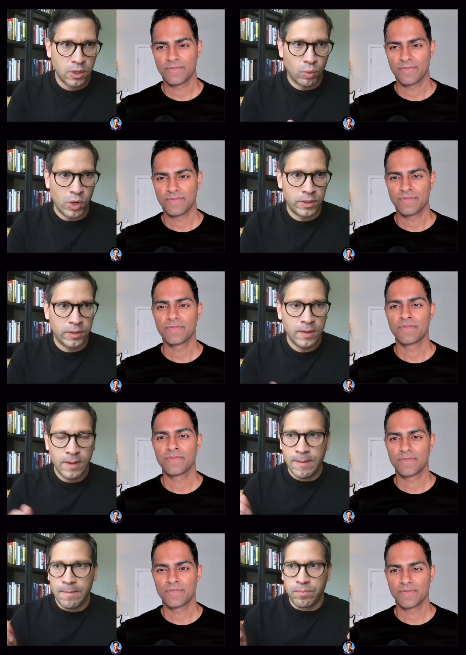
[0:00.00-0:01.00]
Speaker 1: One,
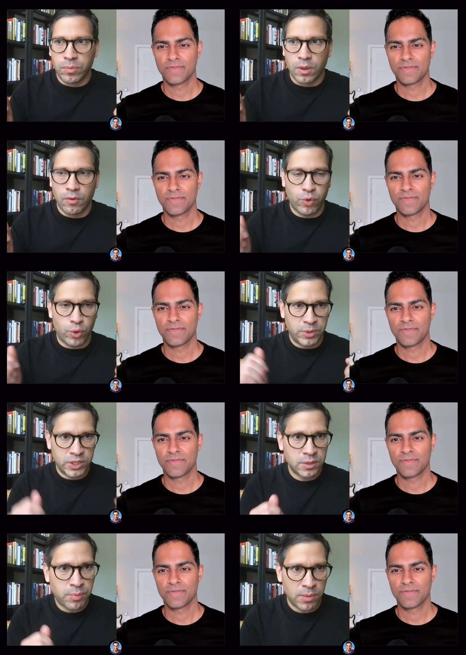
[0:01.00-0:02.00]
for a
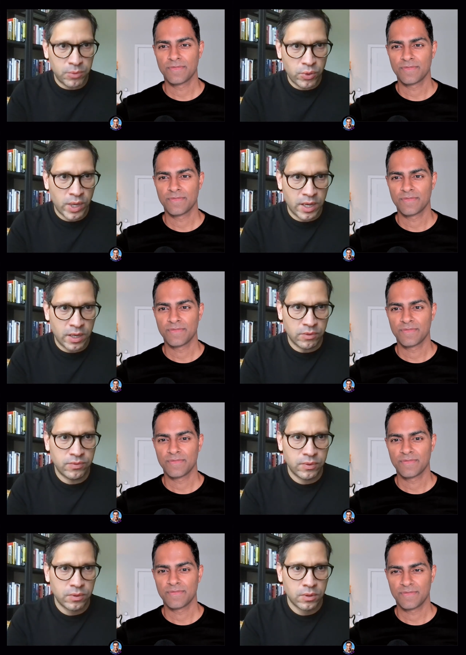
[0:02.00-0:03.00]
business problem you
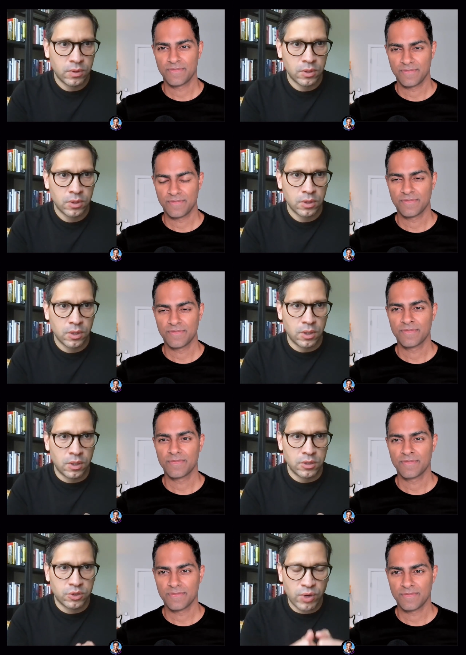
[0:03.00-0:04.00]
have,
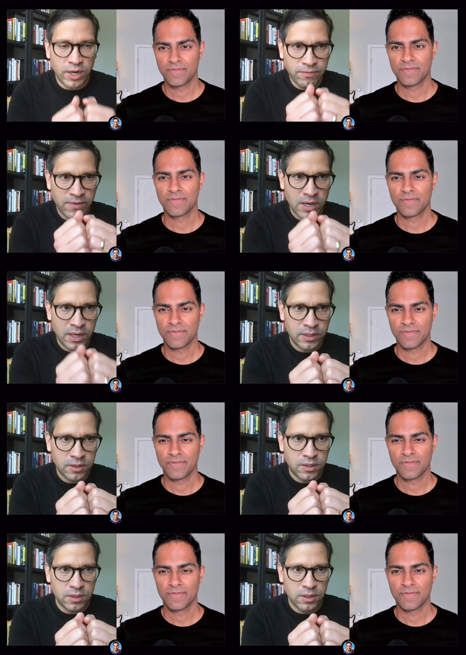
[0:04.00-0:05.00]
try to
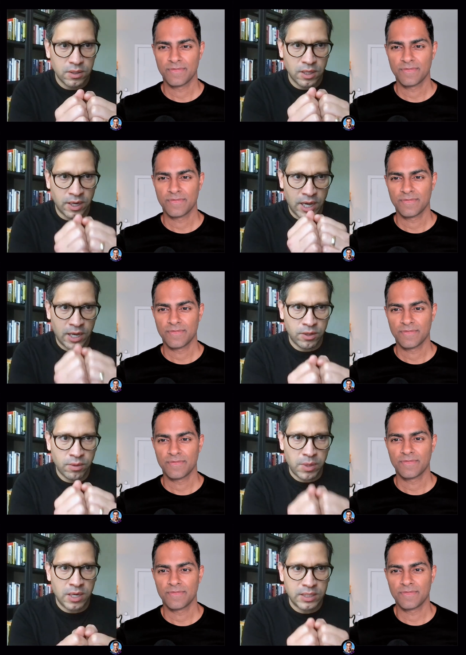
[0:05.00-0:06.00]
find an
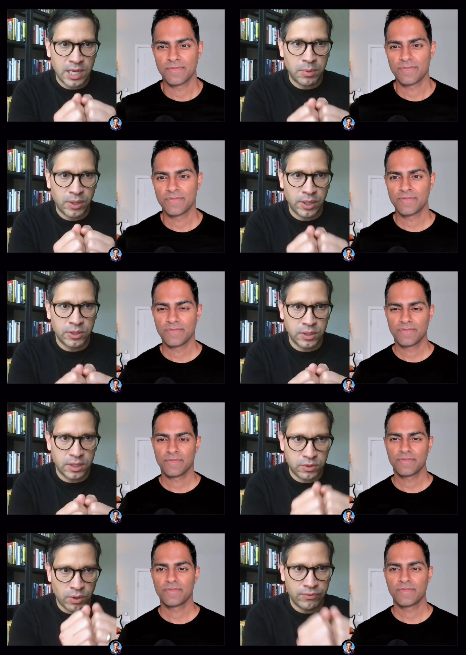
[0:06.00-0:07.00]
out-of-the-box application that
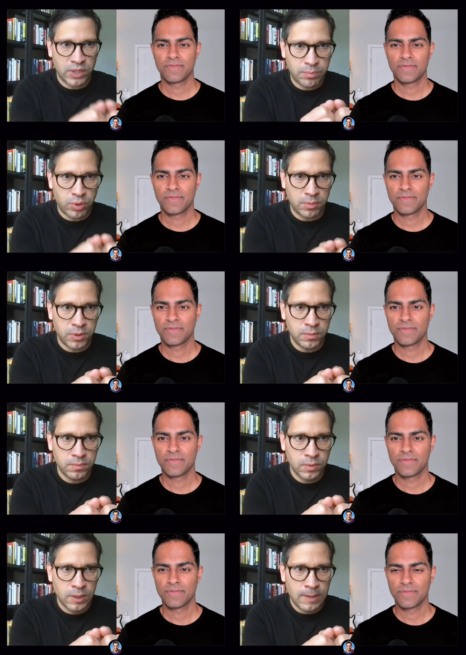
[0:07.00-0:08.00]
solves that
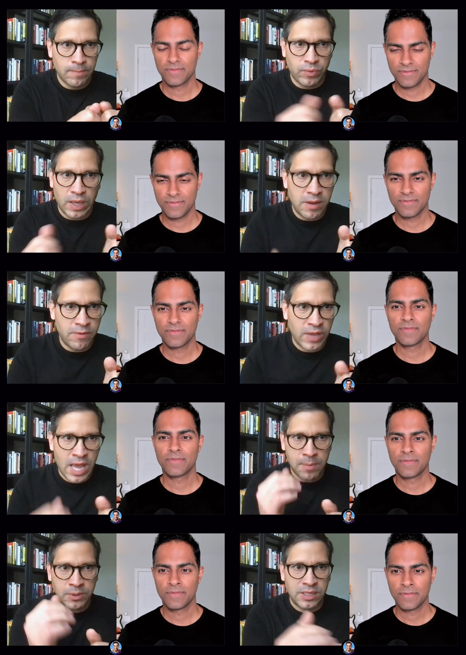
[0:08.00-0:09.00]
problem. And if it
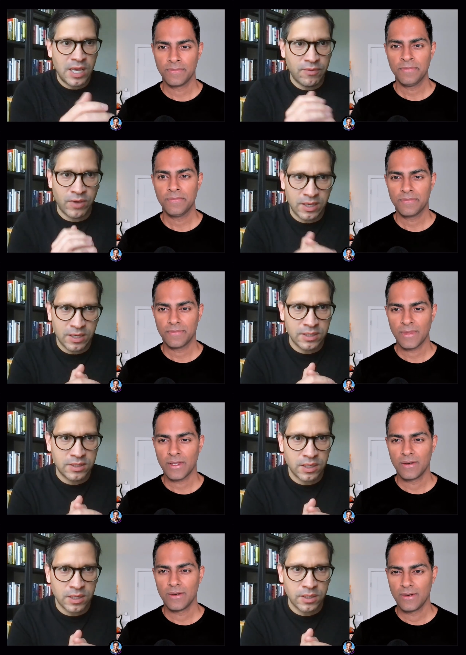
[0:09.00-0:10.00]
happens to have A I
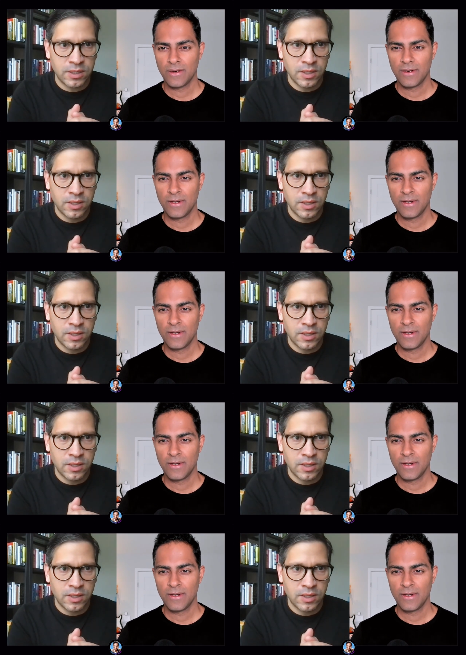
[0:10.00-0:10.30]
inside